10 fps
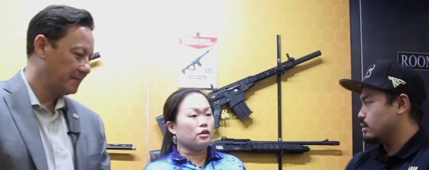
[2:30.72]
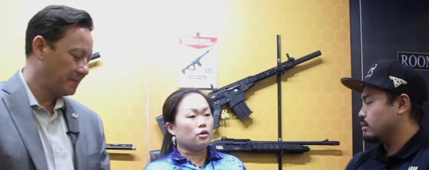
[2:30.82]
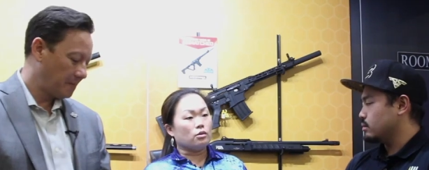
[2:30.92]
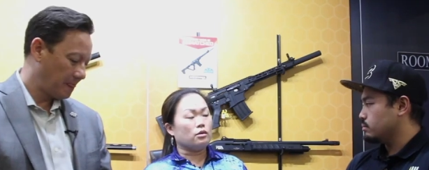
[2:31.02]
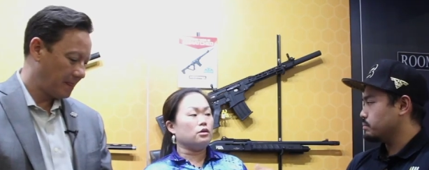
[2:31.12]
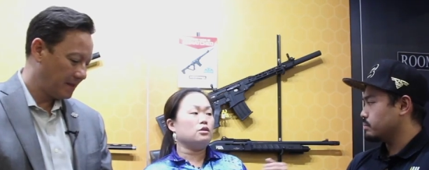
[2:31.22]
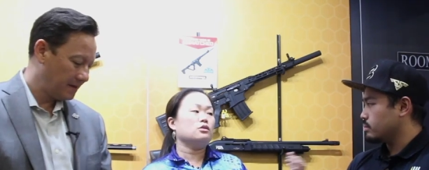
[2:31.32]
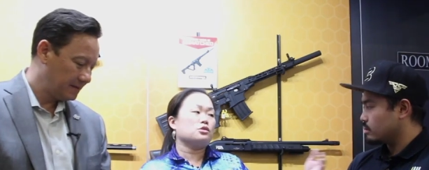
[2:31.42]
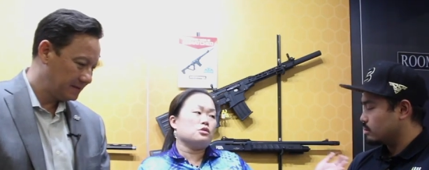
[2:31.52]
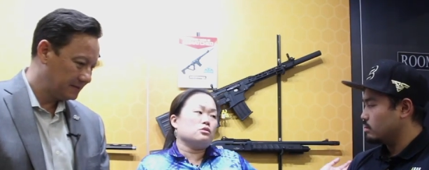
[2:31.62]
Speaker 1: you know
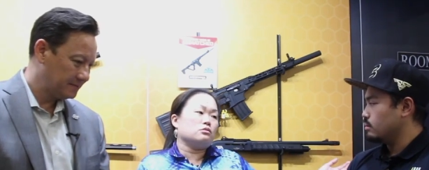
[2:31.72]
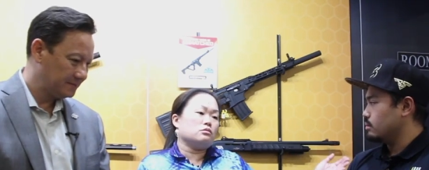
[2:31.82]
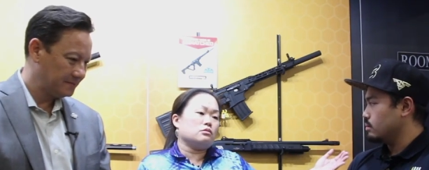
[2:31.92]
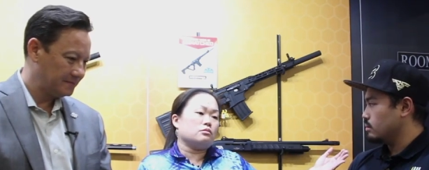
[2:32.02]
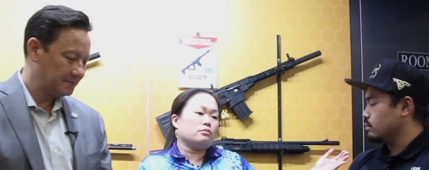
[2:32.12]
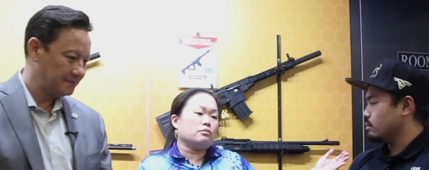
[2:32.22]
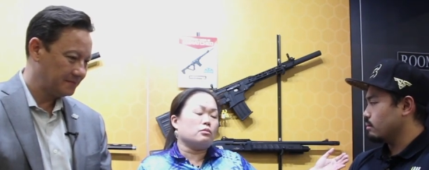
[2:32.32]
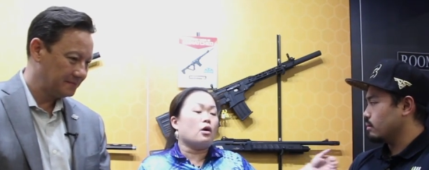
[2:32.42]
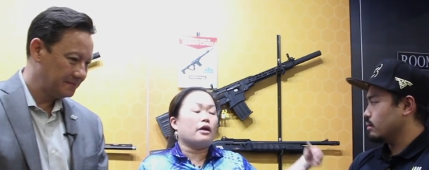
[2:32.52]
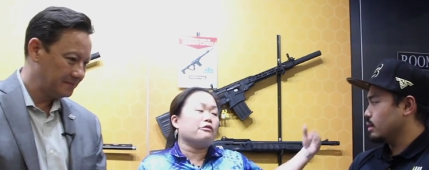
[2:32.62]
you shoot
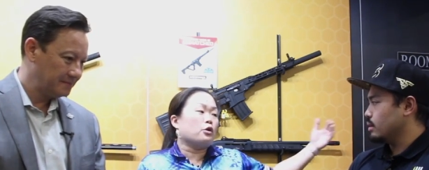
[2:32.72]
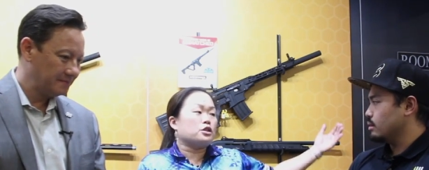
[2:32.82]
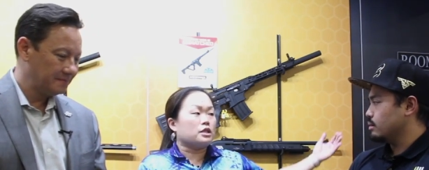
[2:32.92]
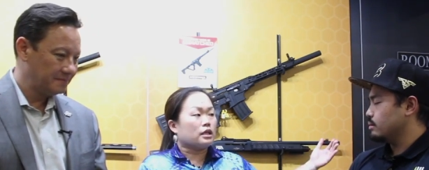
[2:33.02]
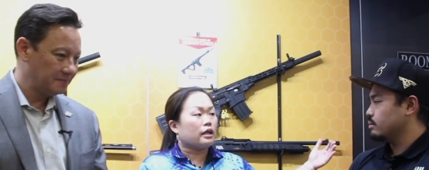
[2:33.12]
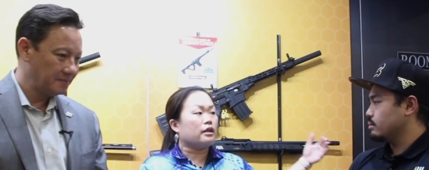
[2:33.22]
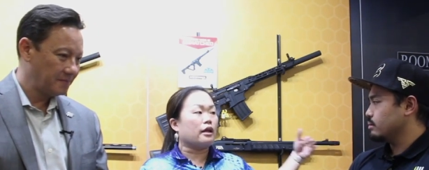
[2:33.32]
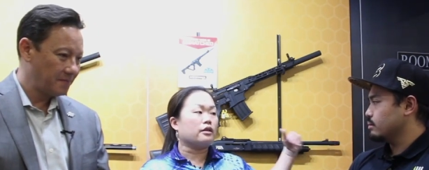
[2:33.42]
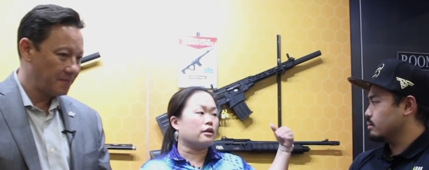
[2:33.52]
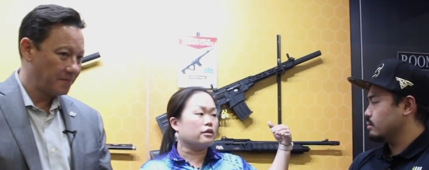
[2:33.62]
unfortunately,
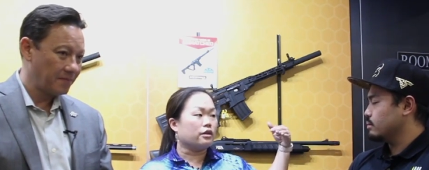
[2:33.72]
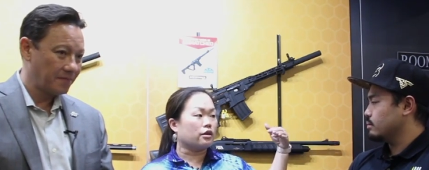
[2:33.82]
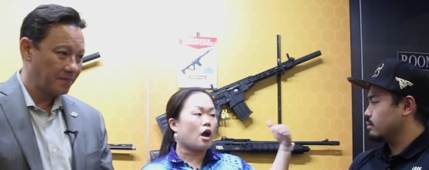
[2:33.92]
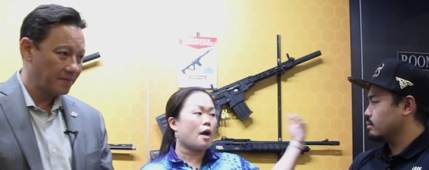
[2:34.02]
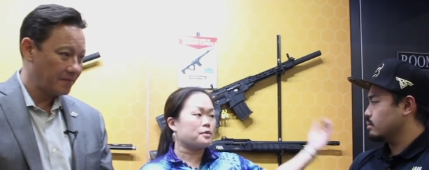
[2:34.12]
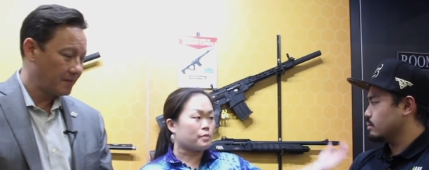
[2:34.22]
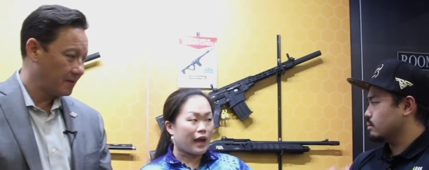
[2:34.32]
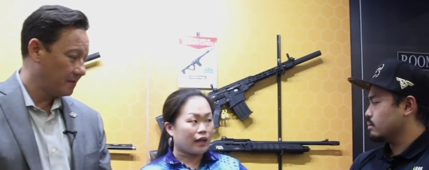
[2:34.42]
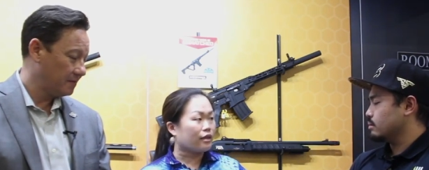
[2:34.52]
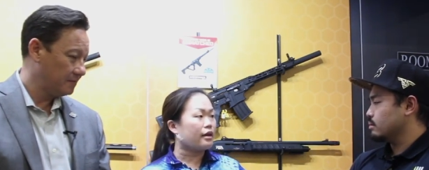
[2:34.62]
like the, the cops
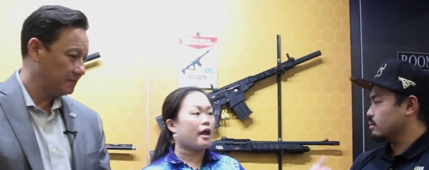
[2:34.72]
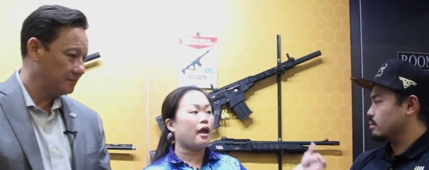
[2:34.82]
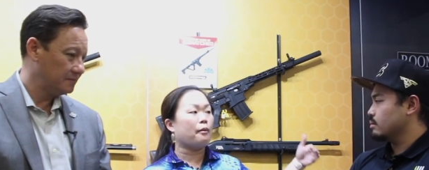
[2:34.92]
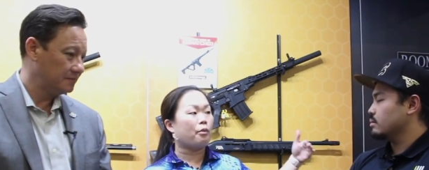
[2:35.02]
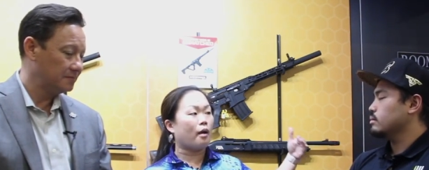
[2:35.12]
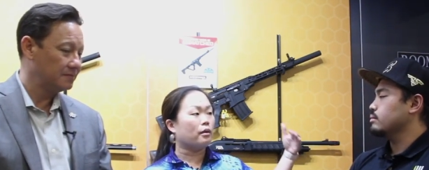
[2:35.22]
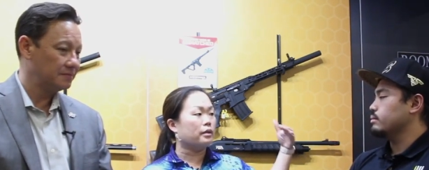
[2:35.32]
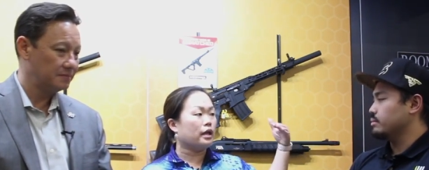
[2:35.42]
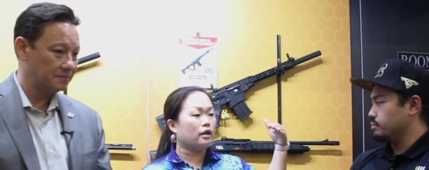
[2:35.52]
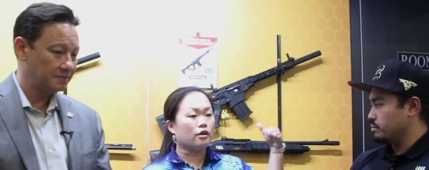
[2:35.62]
back in the day
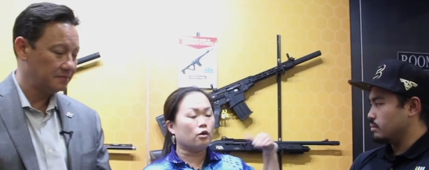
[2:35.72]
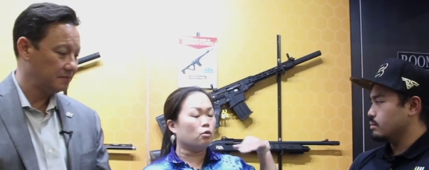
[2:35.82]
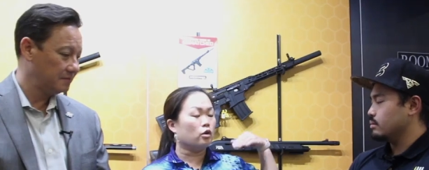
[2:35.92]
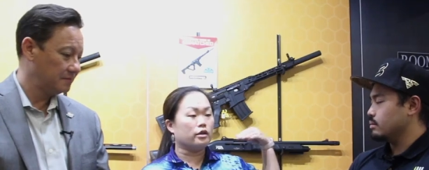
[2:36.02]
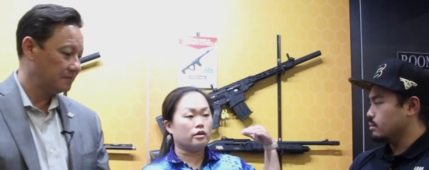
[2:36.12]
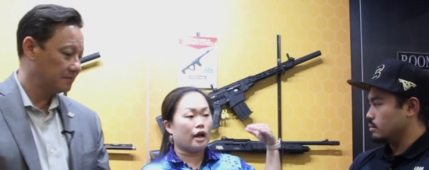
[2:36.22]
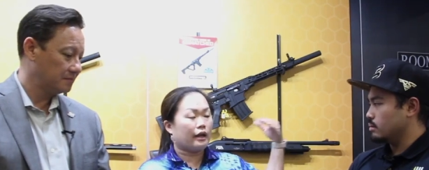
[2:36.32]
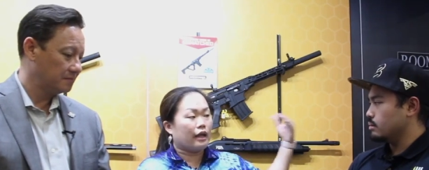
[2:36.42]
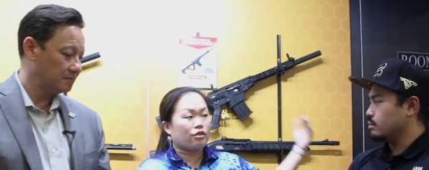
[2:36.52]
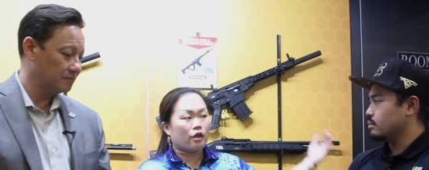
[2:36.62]
probably, you know, would
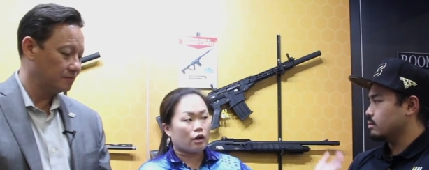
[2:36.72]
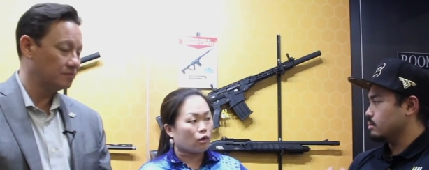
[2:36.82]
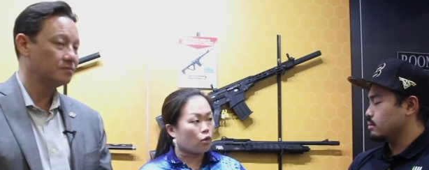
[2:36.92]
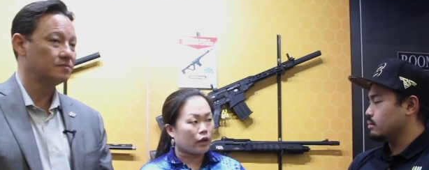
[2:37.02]
not get there mm.